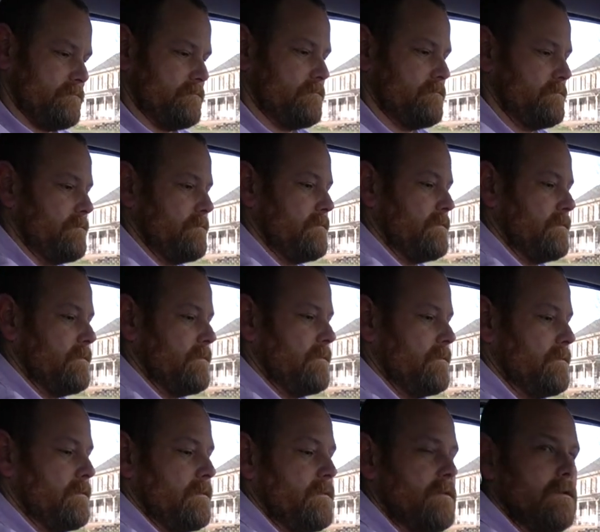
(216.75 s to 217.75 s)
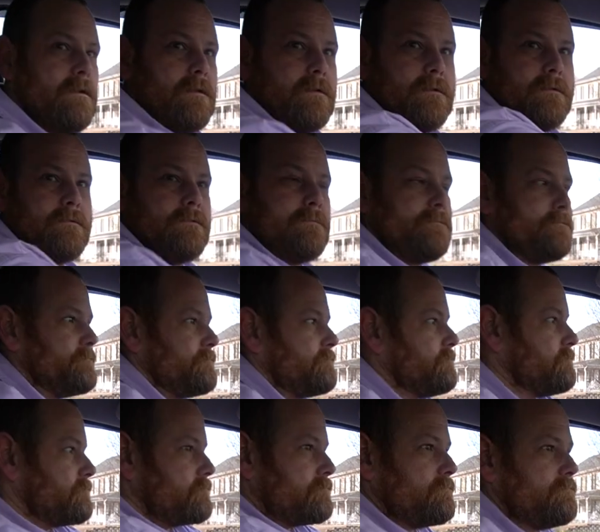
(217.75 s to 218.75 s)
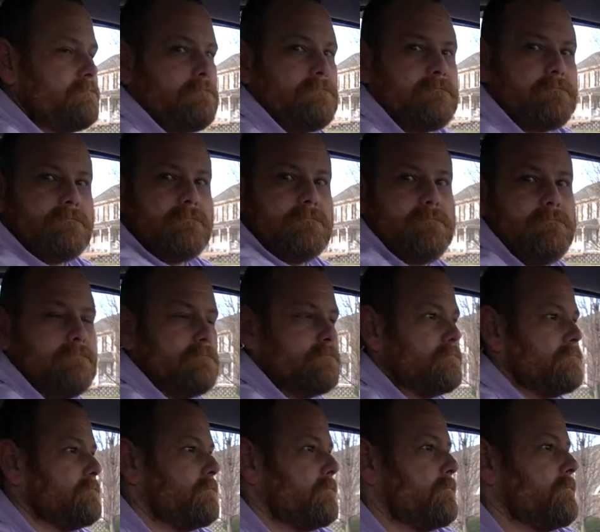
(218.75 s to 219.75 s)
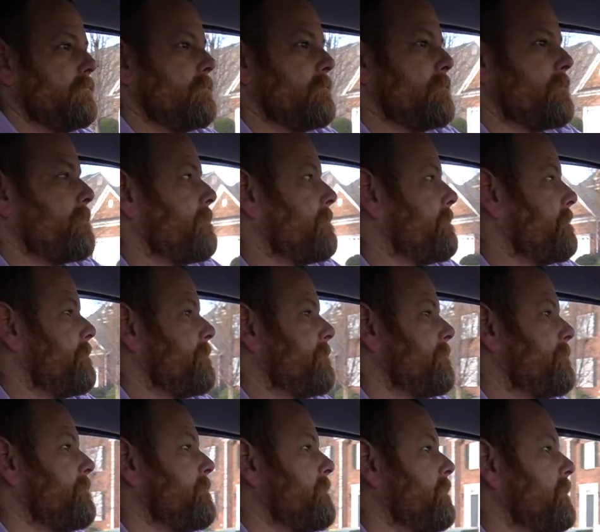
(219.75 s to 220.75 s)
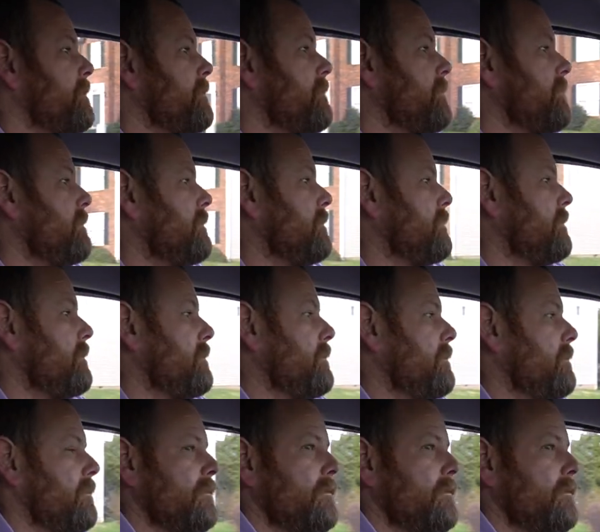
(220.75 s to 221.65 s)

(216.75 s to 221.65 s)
[no speech]